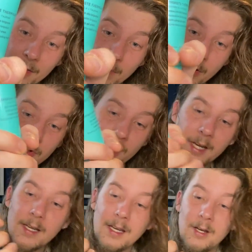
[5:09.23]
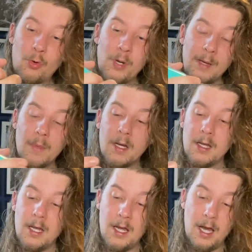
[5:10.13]
blow dry cream,
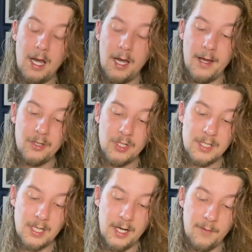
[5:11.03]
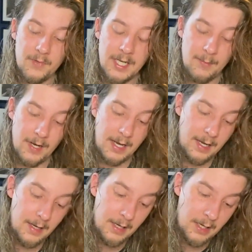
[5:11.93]
just to kind of protect my hair,
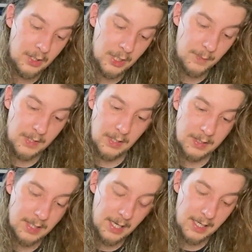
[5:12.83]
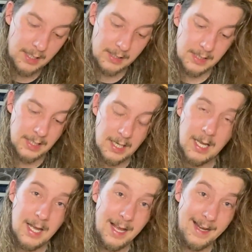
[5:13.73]
just because there is
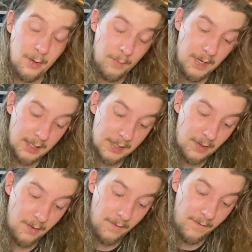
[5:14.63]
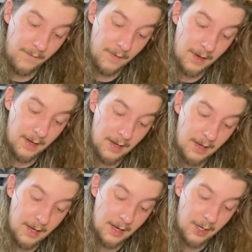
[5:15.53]
a little bit of
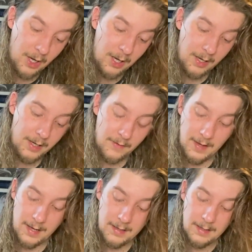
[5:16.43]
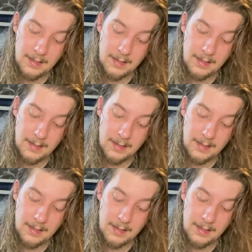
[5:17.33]
colour in there.